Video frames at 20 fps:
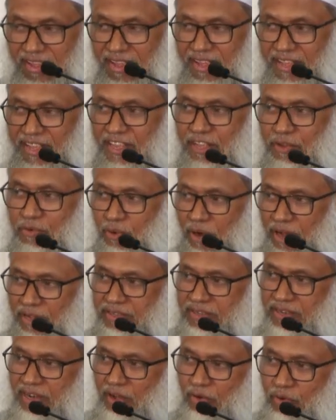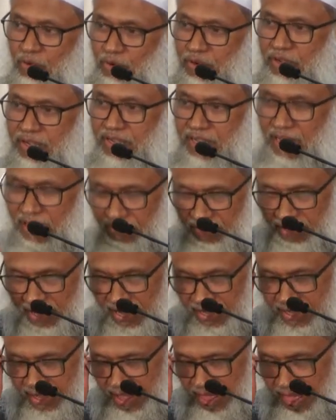he was now looking another
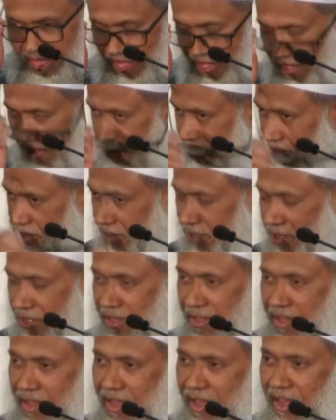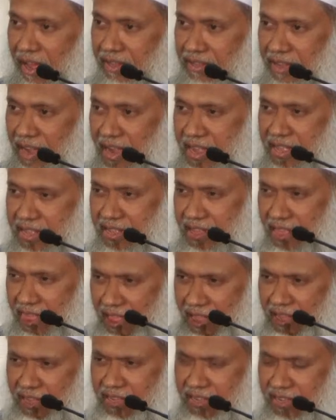hadith uh, the hadith
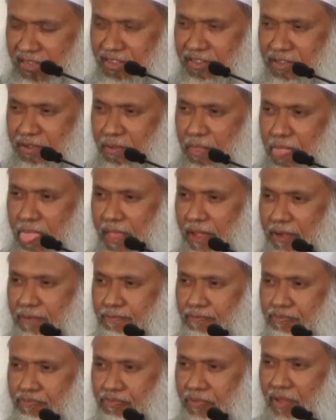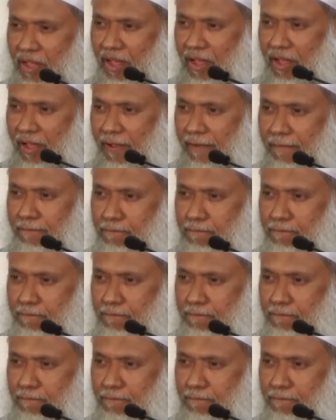is uh,